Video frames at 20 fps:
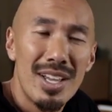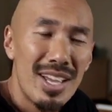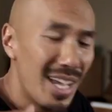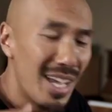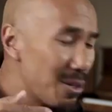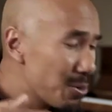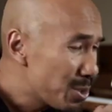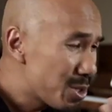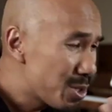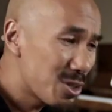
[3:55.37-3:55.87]

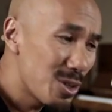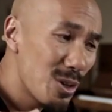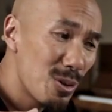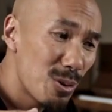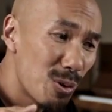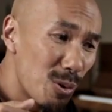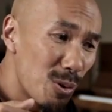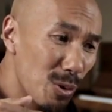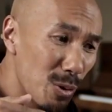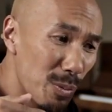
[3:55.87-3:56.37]
And it was
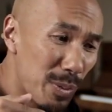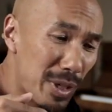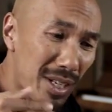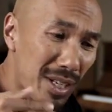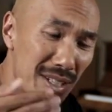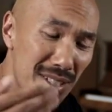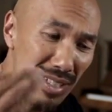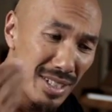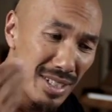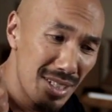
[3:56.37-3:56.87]
so cool
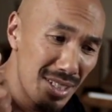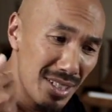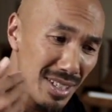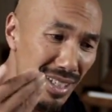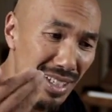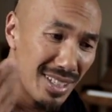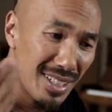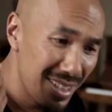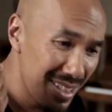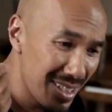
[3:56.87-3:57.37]
because
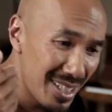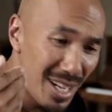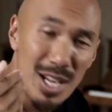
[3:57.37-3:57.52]
these